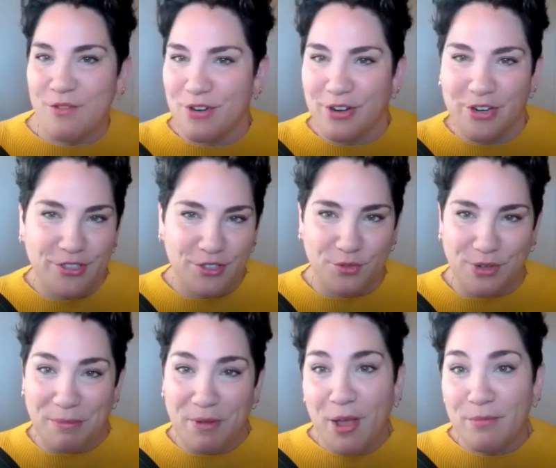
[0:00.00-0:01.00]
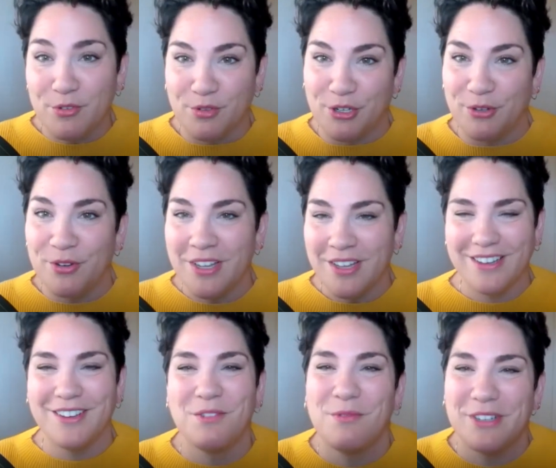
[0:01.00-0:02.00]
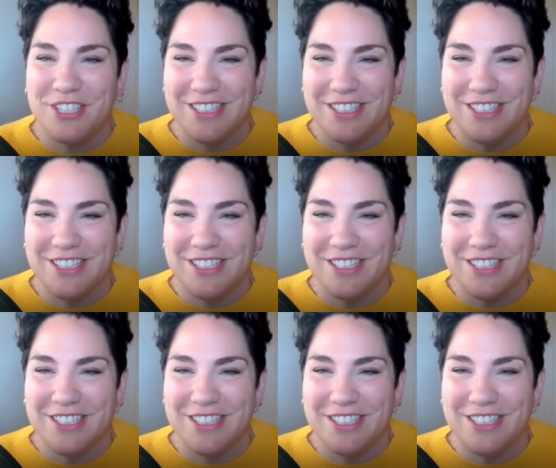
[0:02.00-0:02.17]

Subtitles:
nerd's dream come true, which